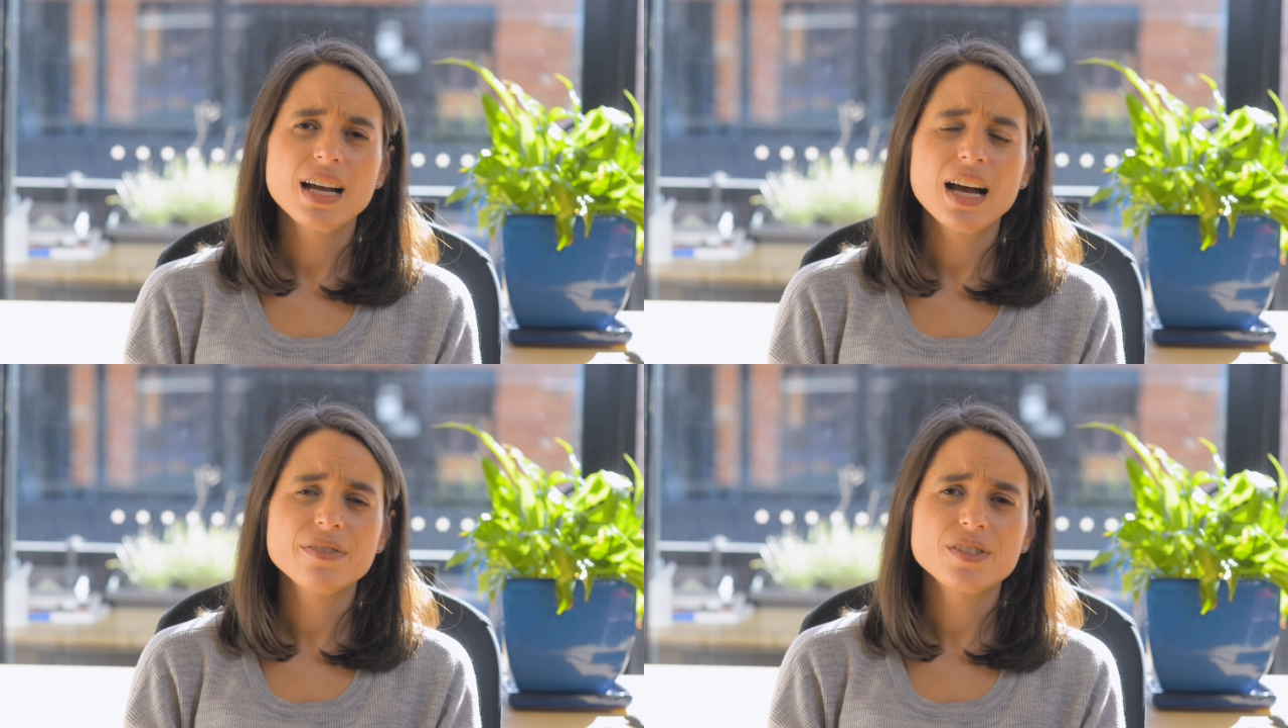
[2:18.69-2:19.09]

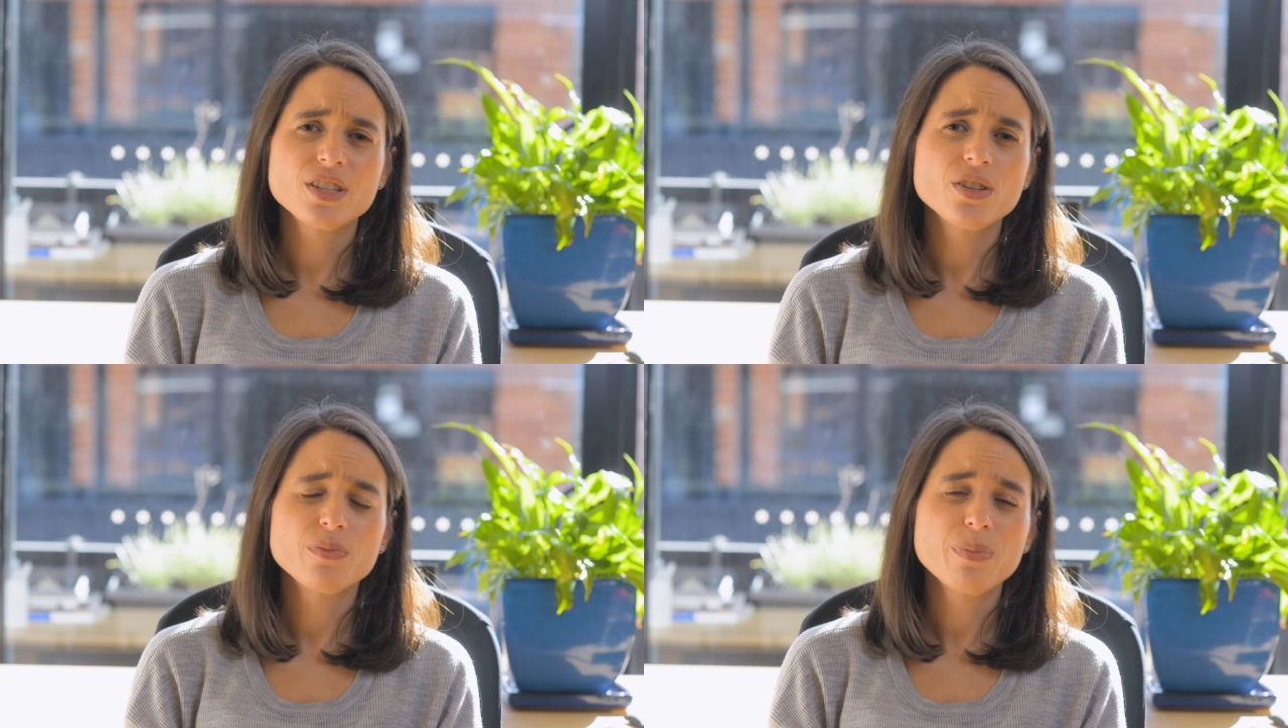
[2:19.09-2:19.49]
after
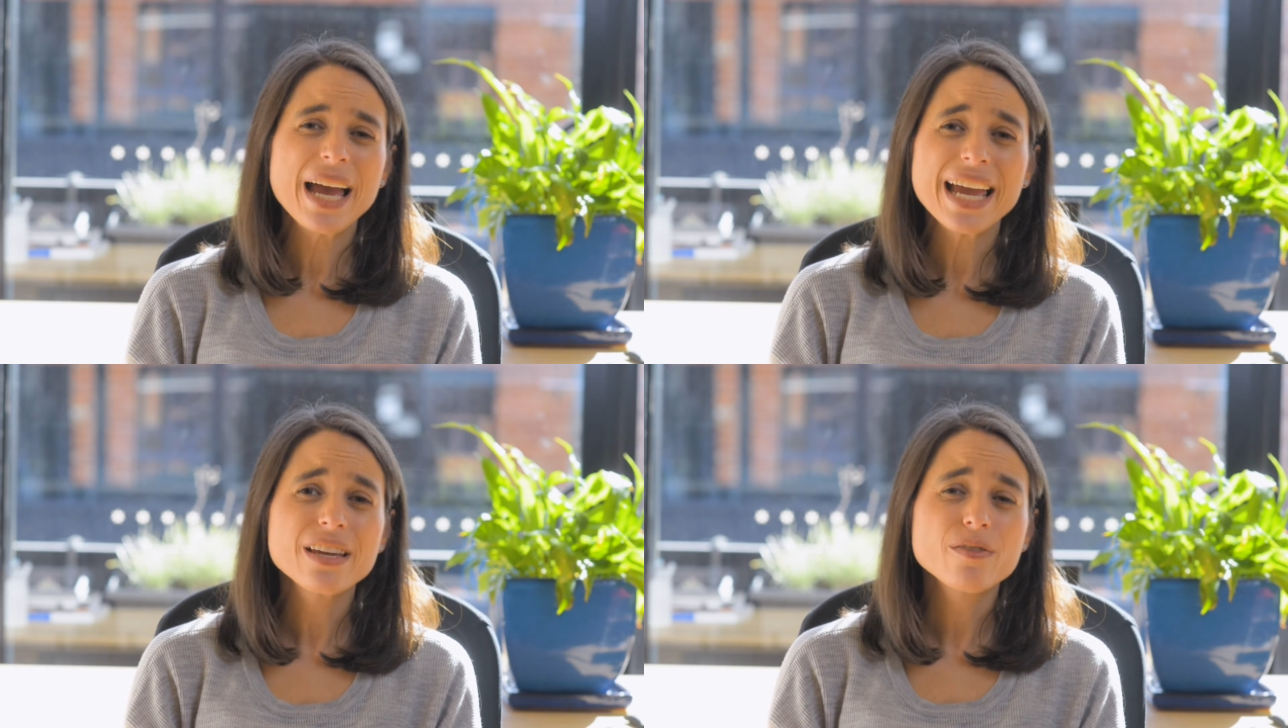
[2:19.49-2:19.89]
you've
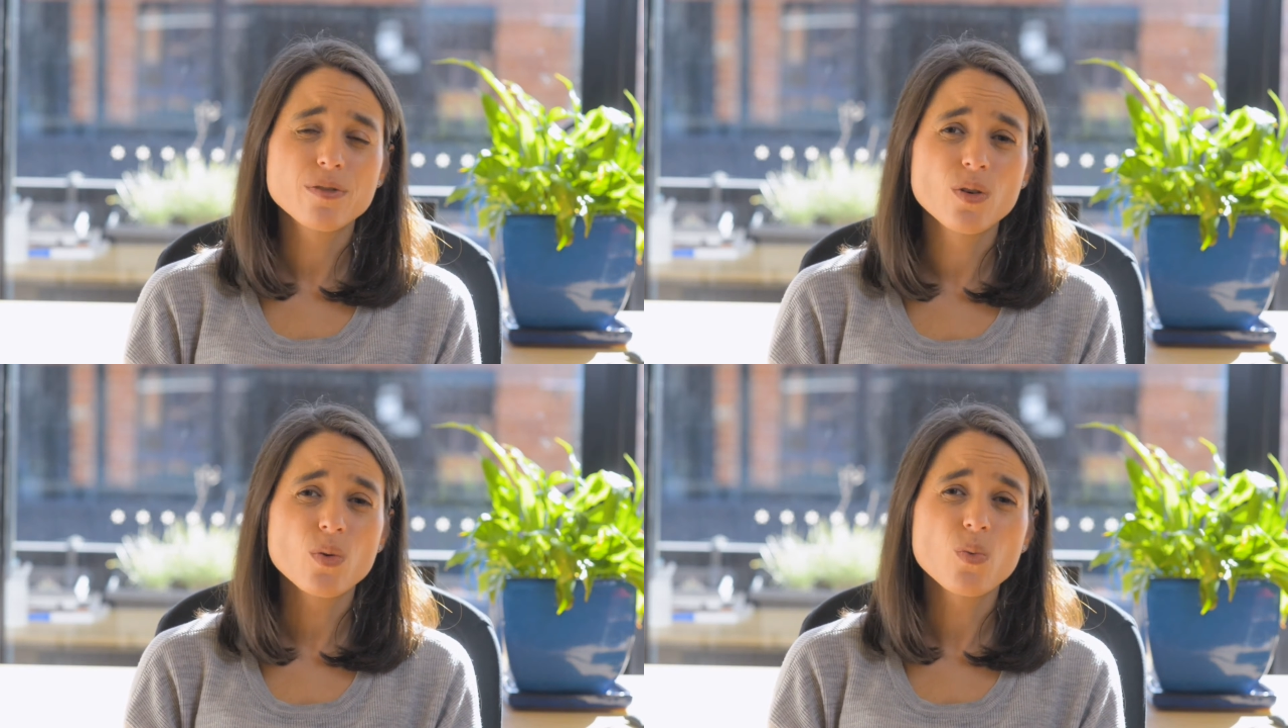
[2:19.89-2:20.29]
paid
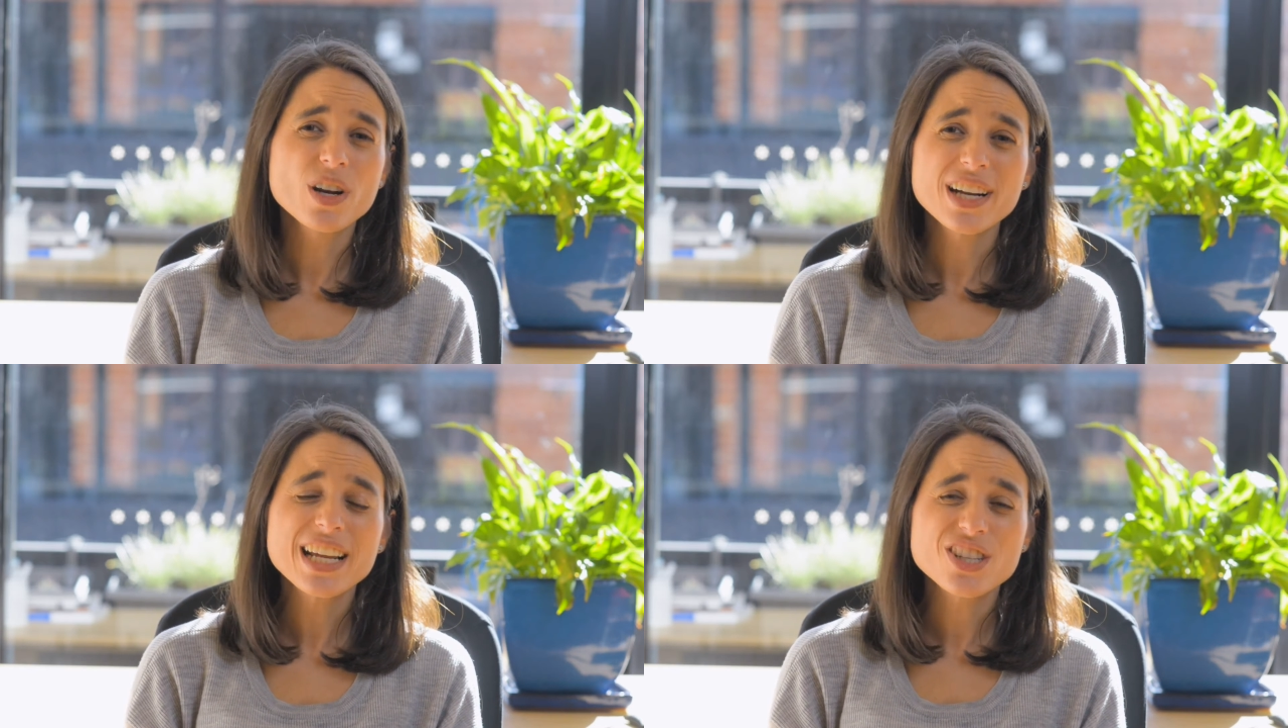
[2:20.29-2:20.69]
for
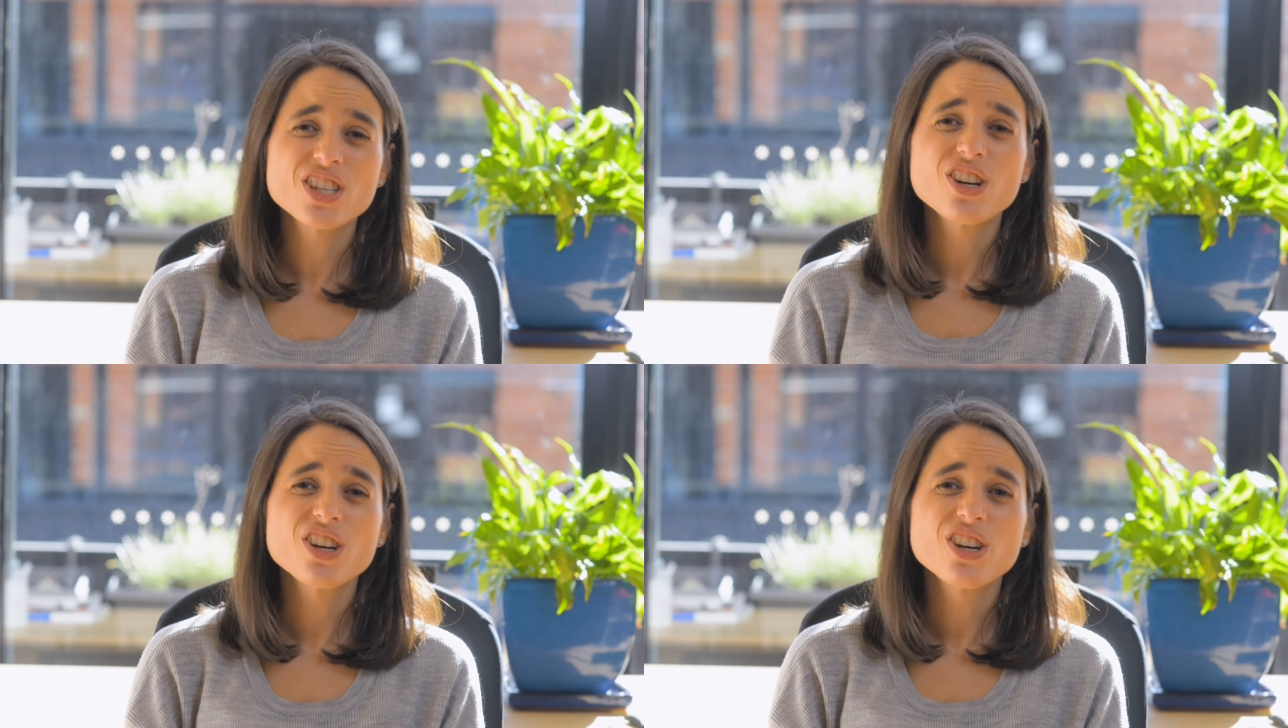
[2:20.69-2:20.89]
what it actually